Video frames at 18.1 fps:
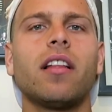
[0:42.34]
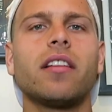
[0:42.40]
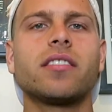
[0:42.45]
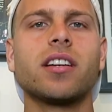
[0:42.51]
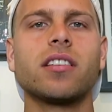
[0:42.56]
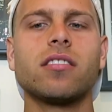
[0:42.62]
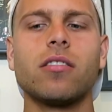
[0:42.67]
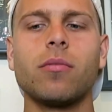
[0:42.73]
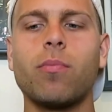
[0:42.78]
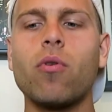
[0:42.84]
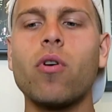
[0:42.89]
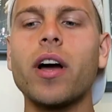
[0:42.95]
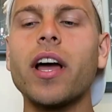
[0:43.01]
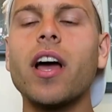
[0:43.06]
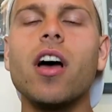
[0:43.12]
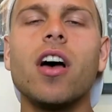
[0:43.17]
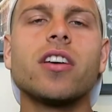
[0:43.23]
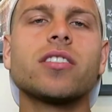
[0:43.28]
let's get to the
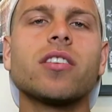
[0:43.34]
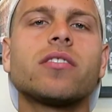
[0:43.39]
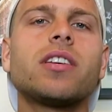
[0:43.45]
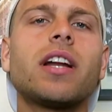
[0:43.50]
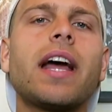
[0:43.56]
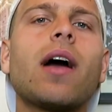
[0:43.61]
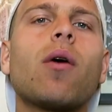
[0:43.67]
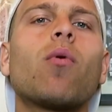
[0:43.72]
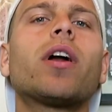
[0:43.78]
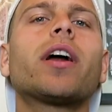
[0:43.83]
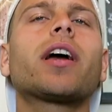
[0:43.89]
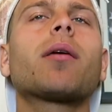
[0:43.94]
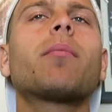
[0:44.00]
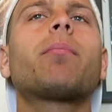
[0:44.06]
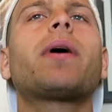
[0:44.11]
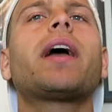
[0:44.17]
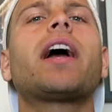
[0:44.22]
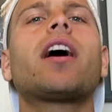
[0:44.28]
point. So today I want to
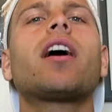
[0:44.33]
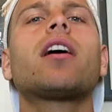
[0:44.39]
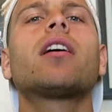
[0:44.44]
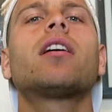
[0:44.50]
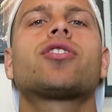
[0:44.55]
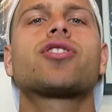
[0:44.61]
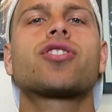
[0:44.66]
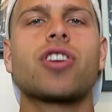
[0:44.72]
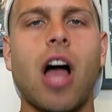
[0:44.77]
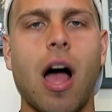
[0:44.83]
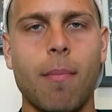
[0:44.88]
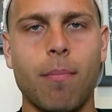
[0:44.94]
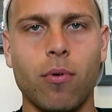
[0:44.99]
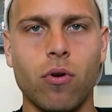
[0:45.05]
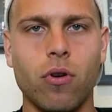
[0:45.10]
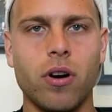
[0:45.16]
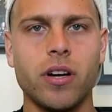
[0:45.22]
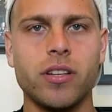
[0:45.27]
compare shop
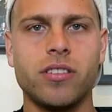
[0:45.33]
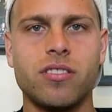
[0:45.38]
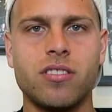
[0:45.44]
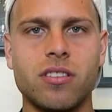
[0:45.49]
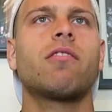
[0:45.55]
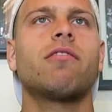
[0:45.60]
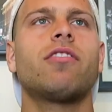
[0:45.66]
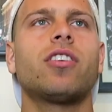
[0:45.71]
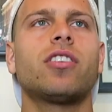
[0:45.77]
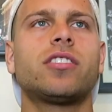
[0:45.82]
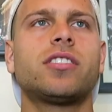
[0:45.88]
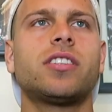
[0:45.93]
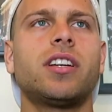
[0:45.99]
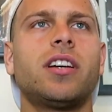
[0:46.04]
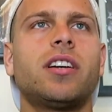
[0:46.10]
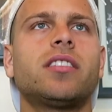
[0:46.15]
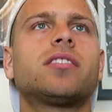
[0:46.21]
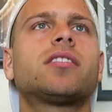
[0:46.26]
boards
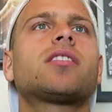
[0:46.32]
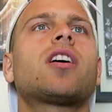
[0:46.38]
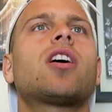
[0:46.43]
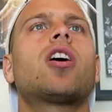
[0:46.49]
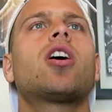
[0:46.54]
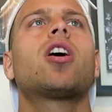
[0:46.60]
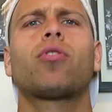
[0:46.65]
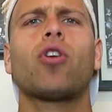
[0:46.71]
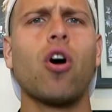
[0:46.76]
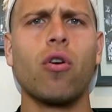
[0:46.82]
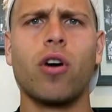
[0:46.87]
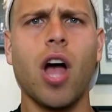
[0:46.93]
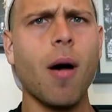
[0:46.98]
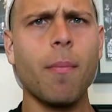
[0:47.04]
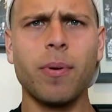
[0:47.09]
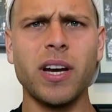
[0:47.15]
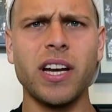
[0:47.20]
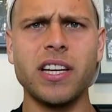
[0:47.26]
versus pro
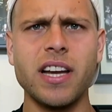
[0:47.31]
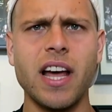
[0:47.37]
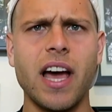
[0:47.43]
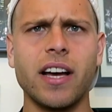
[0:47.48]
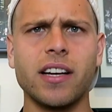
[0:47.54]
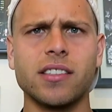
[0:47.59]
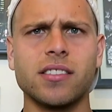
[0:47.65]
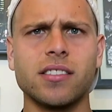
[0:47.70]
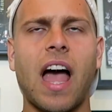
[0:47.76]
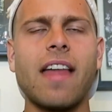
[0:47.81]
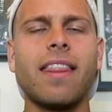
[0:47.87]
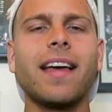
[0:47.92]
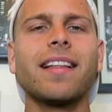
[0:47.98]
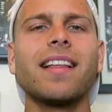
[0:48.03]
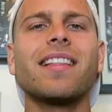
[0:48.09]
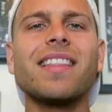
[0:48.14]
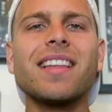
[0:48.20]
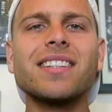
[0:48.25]
company decks. I
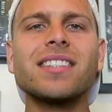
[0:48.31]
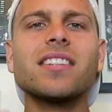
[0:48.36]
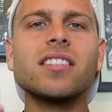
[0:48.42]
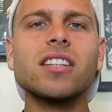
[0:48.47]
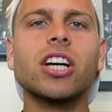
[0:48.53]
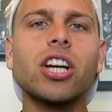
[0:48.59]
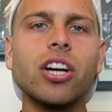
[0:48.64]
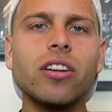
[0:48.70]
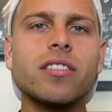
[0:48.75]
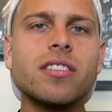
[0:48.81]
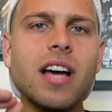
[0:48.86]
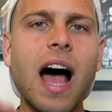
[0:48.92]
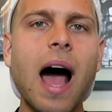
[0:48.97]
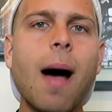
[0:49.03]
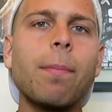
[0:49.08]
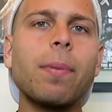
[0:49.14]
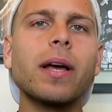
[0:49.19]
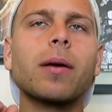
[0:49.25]
think that this is a good
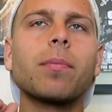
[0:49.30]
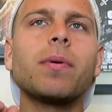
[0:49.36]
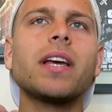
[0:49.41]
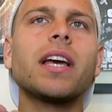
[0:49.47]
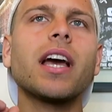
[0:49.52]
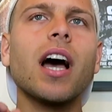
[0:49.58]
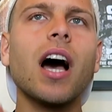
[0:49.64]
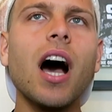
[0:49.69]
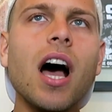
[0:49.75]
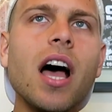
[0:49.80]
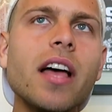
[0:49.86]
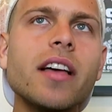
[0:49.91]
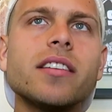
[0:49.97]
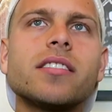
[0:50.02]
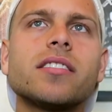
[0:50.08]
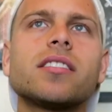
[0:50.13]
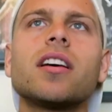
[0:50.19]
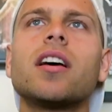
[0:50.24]
topic
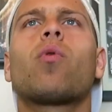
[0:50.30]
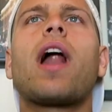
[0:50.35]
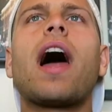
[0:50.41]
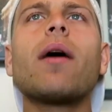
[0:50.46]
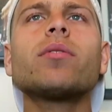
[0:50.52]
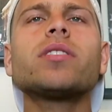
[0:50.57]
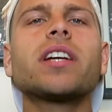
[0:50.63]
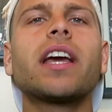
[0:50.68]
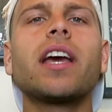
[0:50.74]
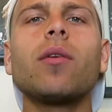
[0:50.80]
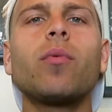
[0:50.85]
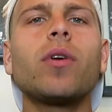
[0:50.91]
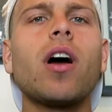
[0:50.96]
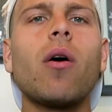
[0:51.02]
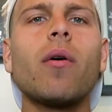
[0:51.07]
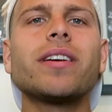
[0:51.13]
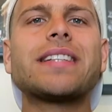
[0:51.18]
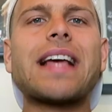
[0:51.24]
because when I was a kid,
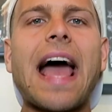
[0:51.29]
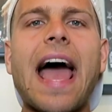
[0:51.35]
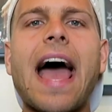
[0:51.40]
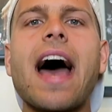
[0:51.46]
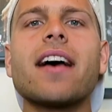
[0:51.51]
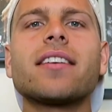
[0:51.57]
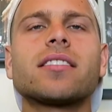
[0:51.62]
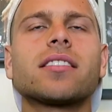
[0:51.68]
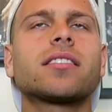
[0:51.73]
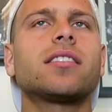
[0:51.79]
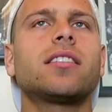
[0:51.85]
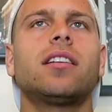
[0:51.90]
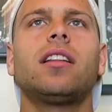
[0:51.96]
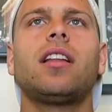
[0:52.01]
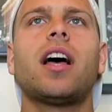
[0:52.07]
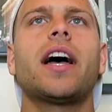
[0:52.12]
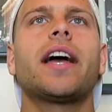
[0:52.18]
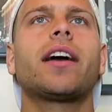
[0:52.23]
we always
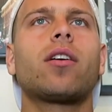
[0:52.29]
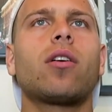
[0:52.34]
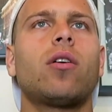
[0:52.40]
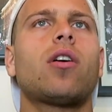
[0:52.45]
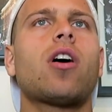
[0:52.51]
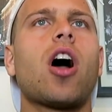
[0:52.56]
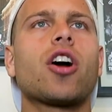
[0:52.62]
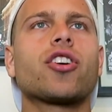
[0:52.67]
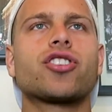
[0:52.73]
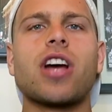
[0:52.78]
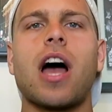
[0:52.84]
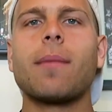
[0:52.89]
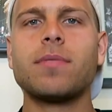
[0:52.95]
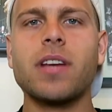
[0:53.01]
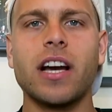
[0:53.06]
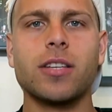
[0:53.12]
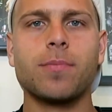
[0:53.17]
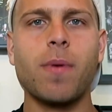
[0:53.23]
asked, like, are
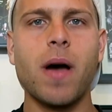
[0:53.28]
shop decks